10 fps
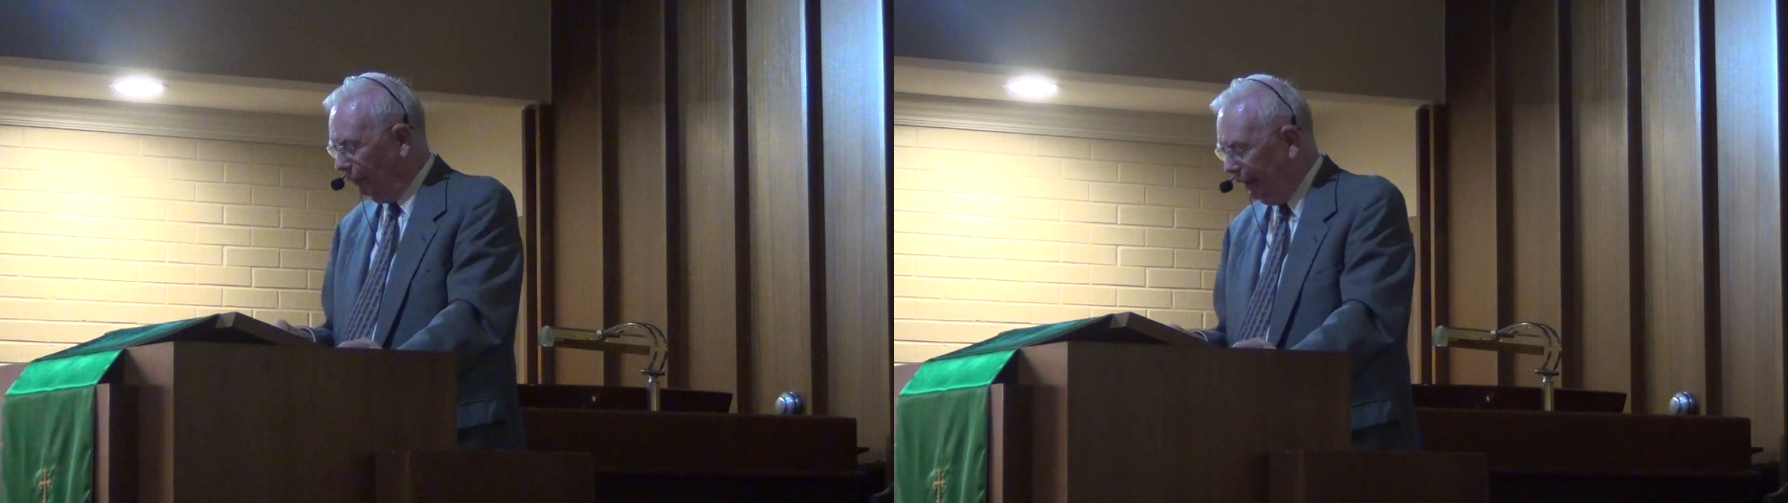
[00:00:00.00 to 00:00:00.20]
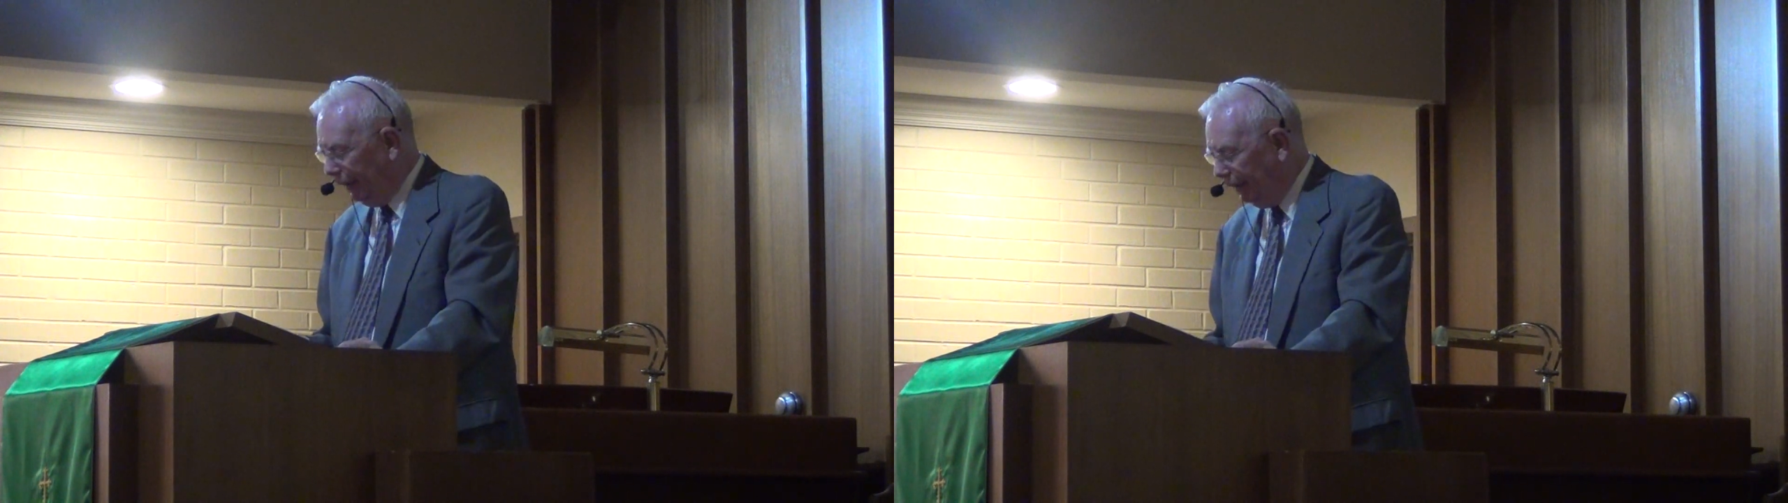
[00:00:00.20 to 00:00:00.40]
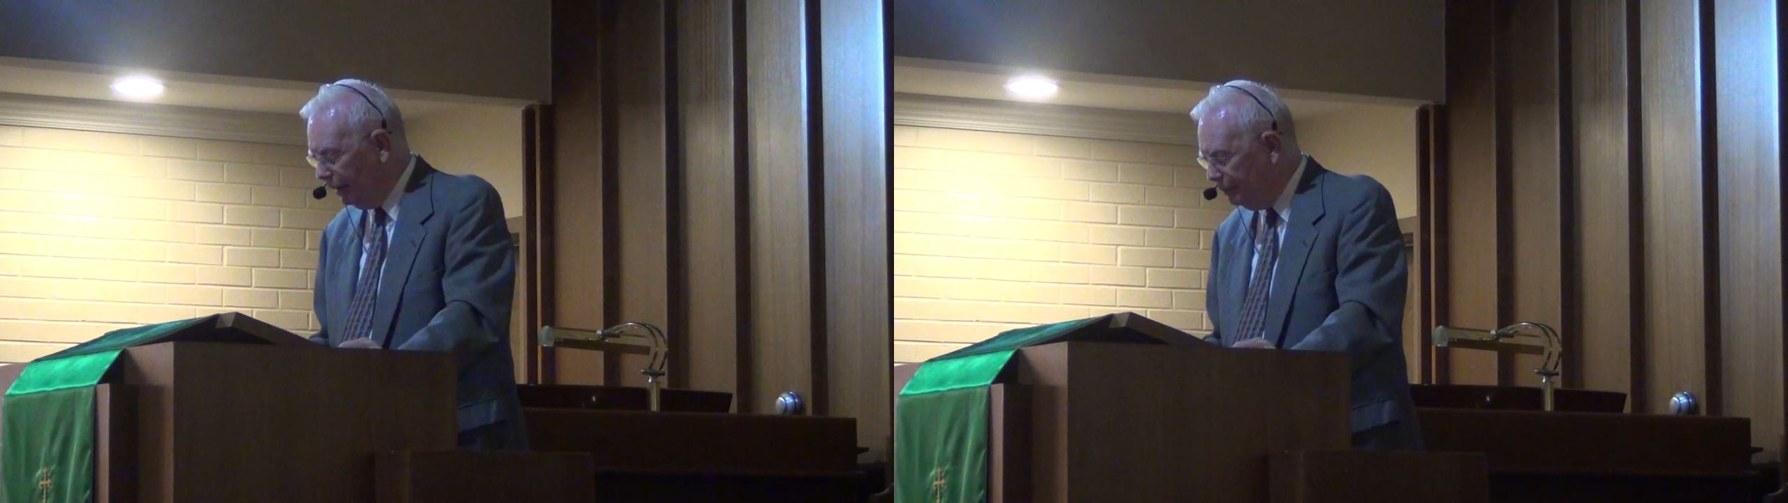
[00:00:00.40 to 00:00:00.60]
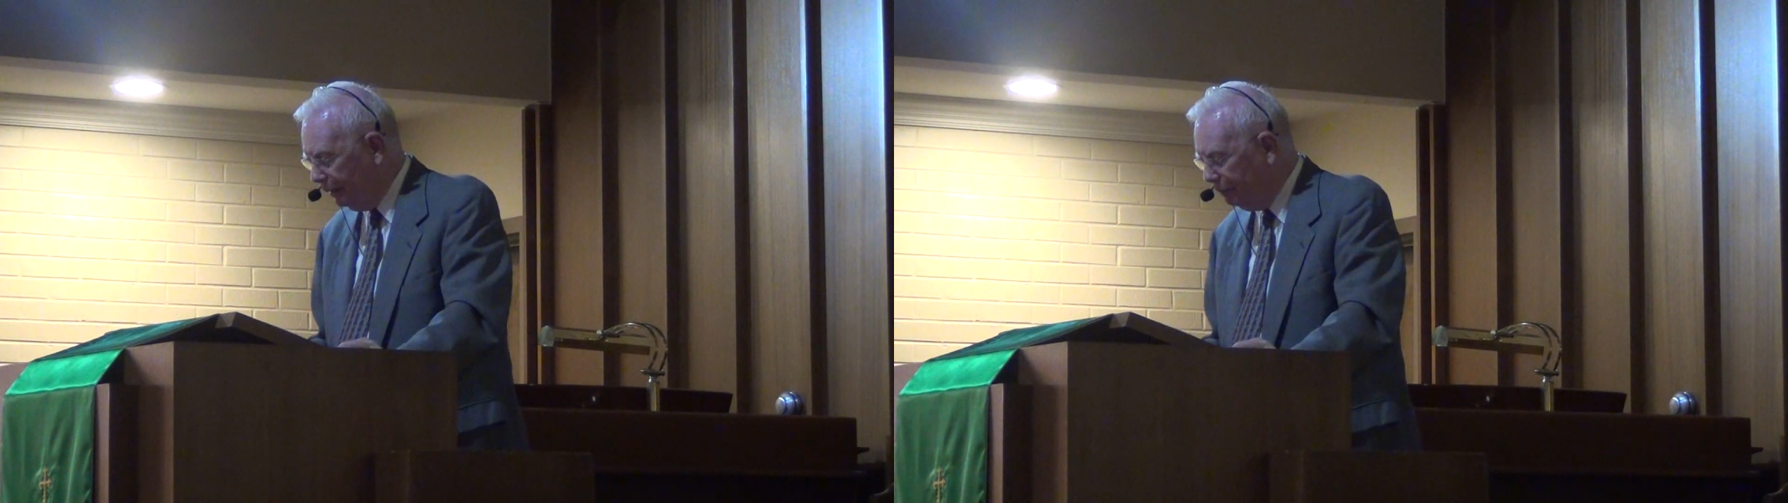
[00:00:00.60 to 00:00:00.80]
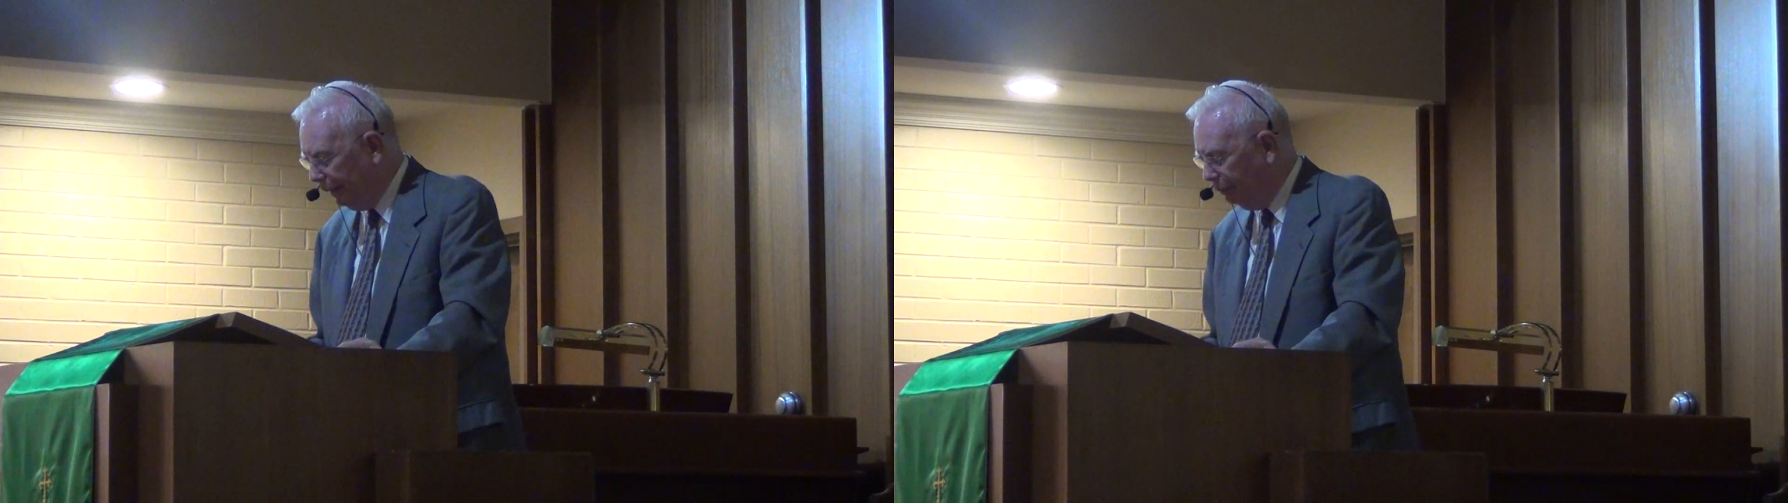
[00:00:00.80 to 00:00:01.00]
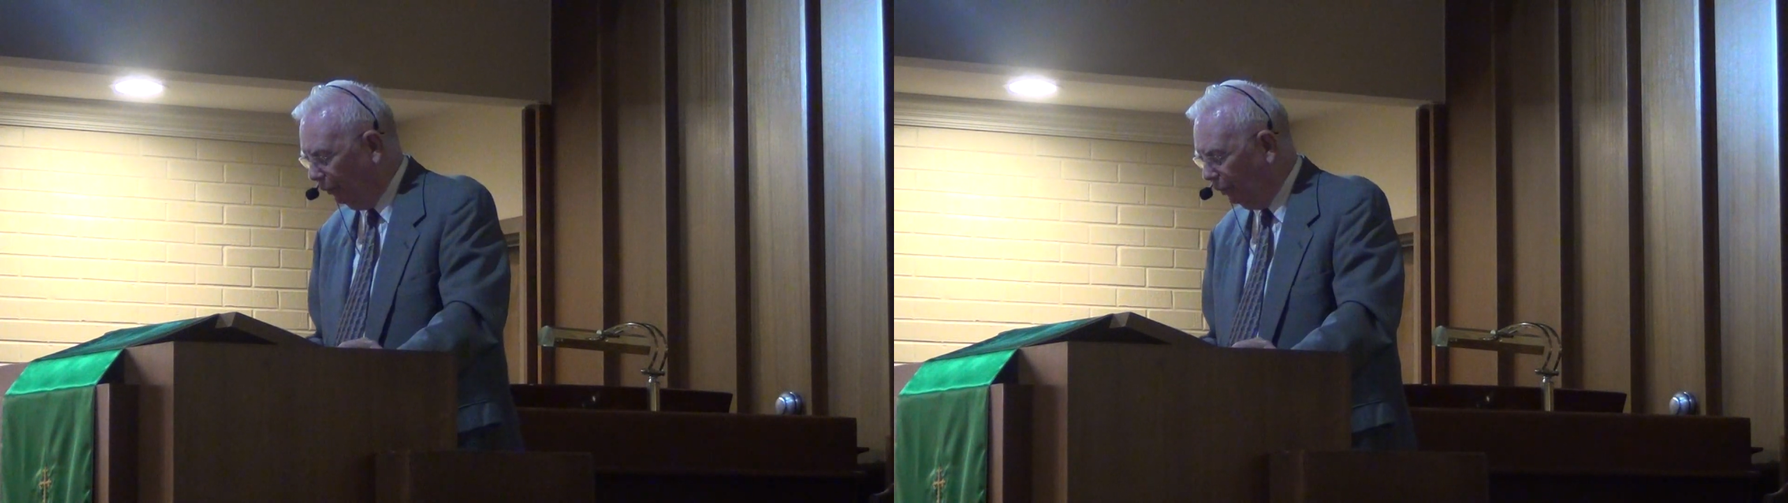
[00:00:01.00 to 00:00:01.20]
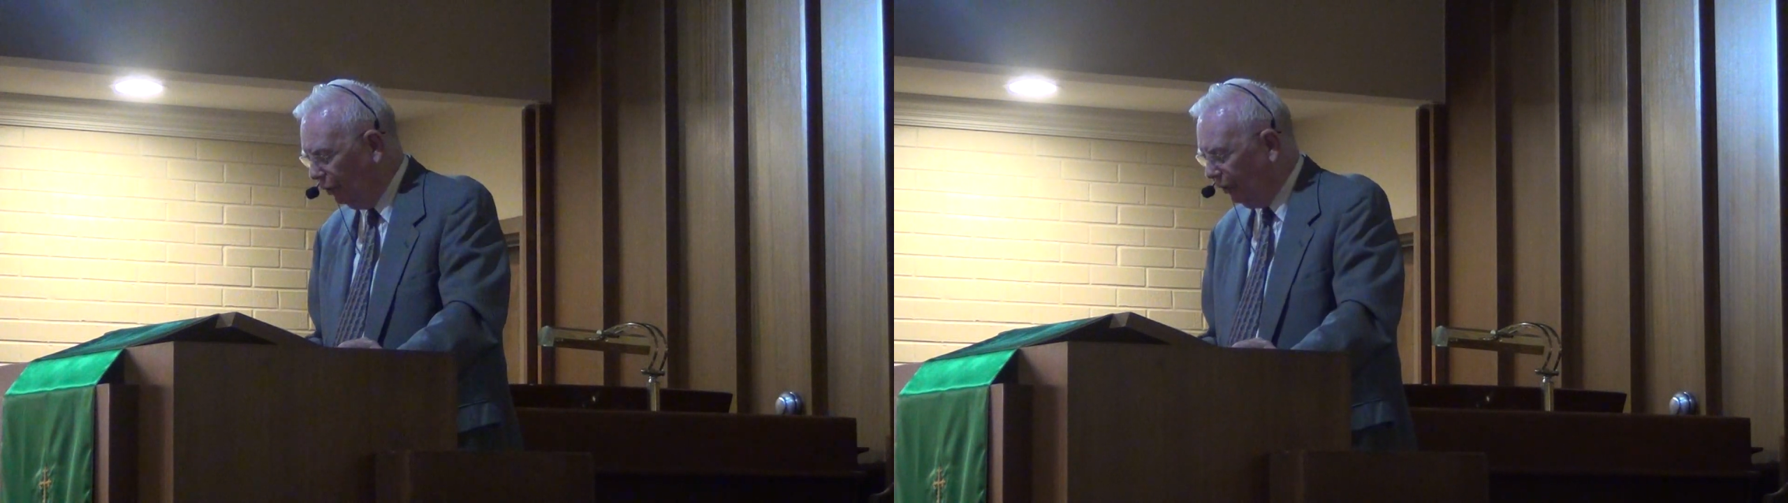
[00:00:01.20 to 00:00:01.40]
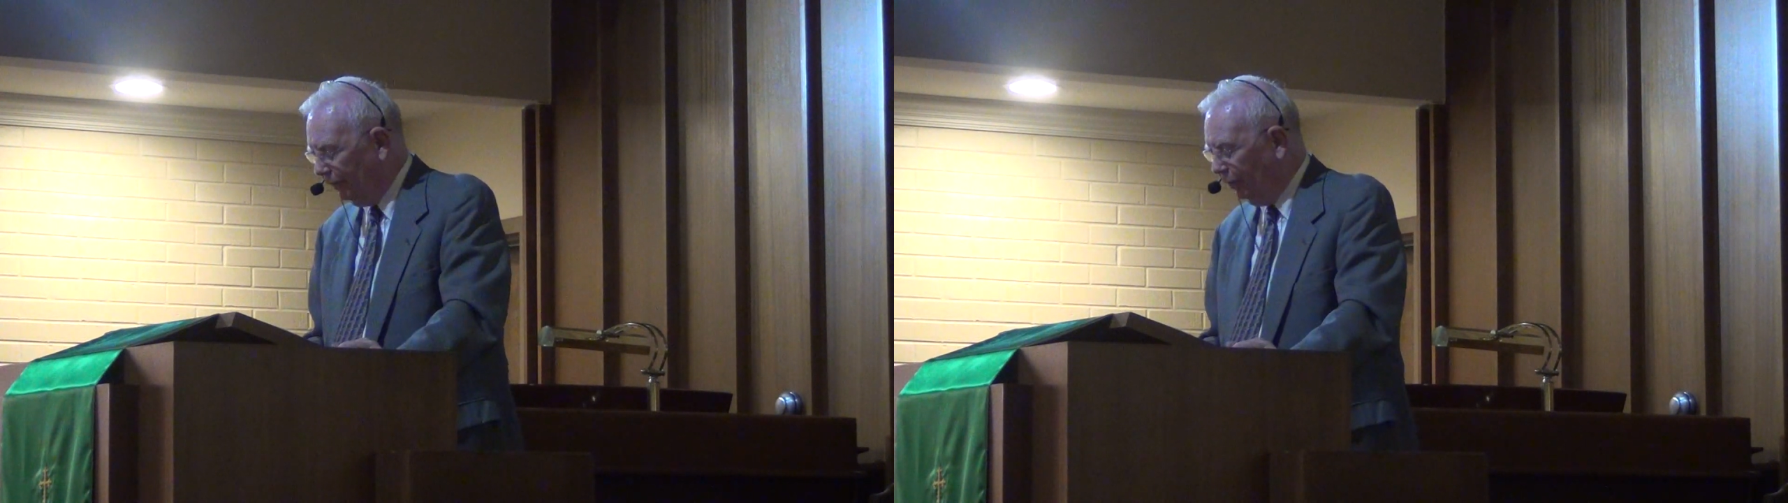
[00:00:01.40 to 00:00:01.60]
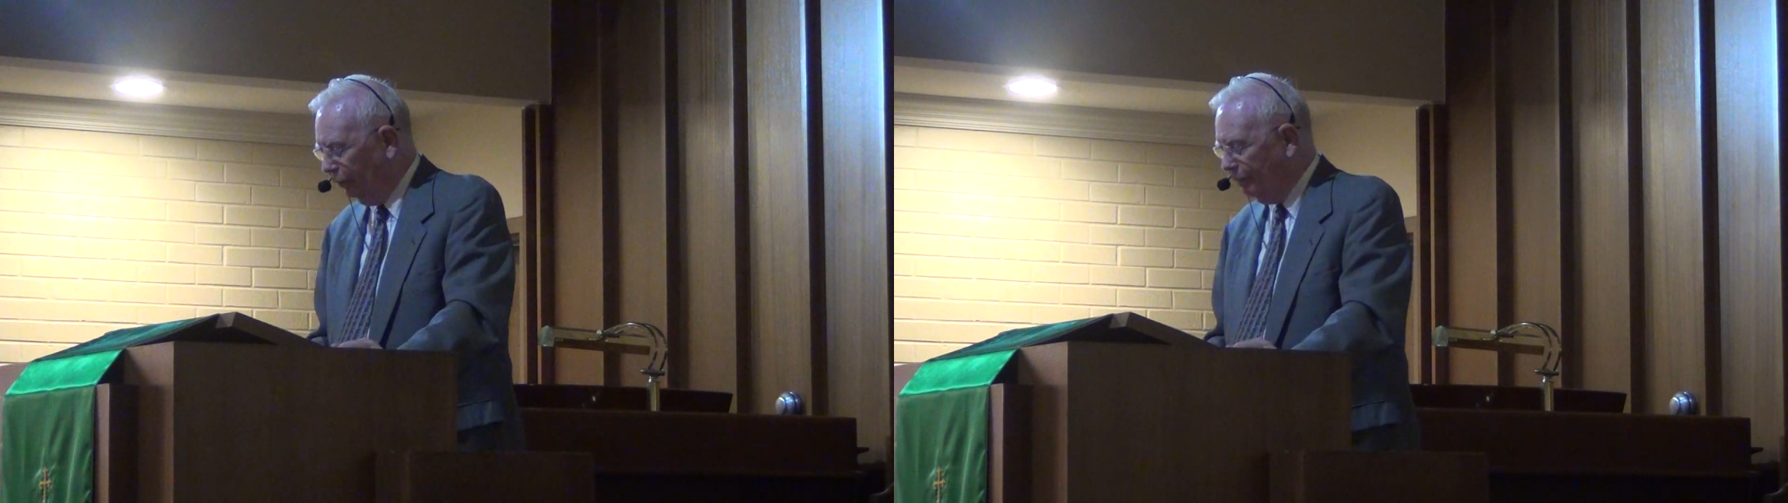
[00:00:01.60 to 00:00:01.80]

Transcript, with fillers: We need to be people who